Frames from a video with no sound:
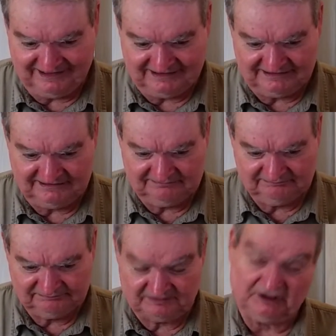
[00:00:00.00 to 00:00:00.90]

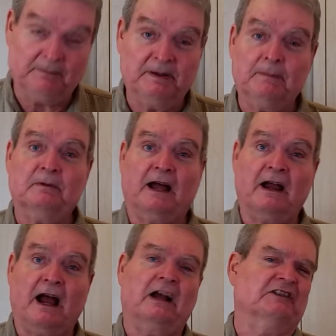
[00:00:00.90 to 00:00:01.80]
some people,
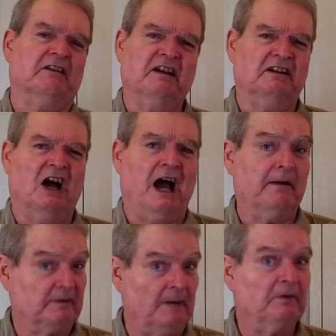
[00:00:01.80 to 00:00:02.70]
because I read a
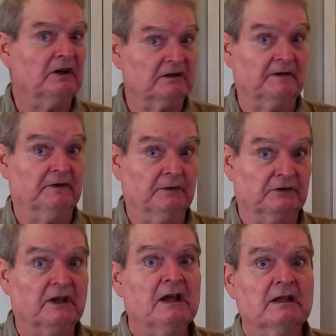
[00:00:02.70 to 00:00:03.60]
couple hundred reviews,
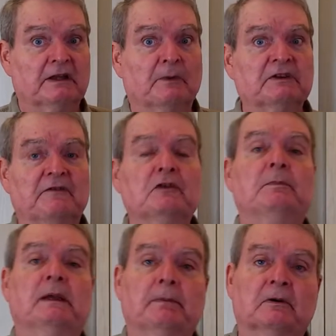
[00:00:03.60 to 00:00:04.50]
there was a few
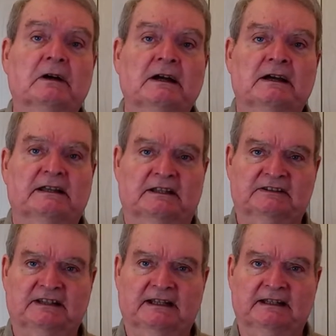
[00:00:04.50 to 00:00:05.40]
people that
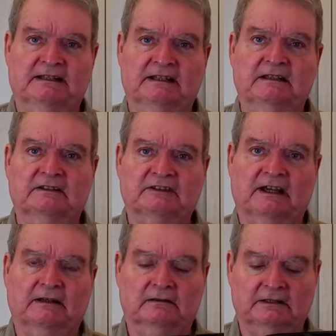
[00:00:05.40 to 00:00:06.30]
said it didn't
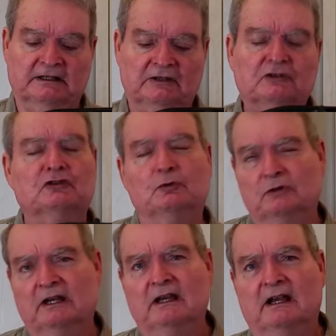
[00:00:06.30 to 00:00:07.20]
cycle, it didn't shoot
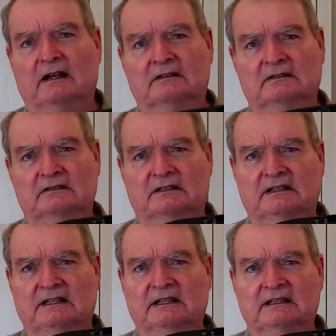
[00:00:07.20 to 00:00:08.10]

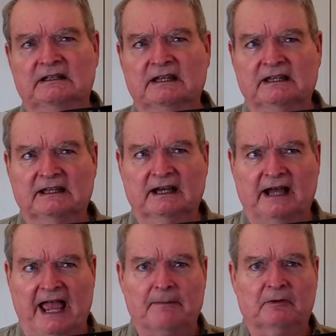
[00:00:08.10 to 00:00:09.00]
the
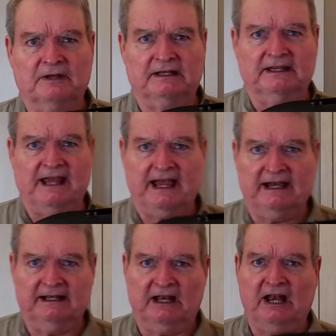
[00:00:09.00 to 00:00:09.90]
ammo that they had,
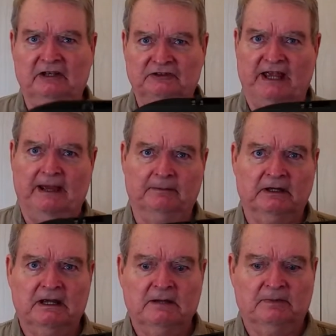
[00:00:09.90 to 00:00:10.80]
and it jammed,
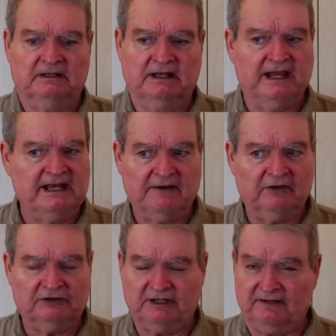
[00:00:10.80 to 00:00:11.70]
but they never
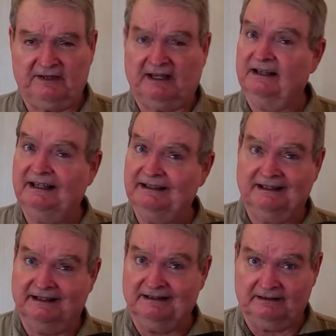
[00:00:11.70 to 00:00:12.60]
said if they cleaned the
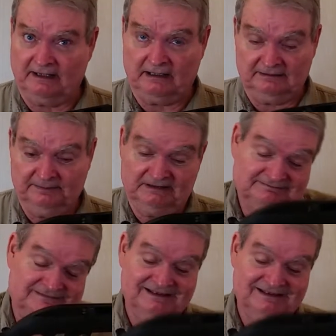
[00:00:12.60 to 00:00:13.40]
gun or not. But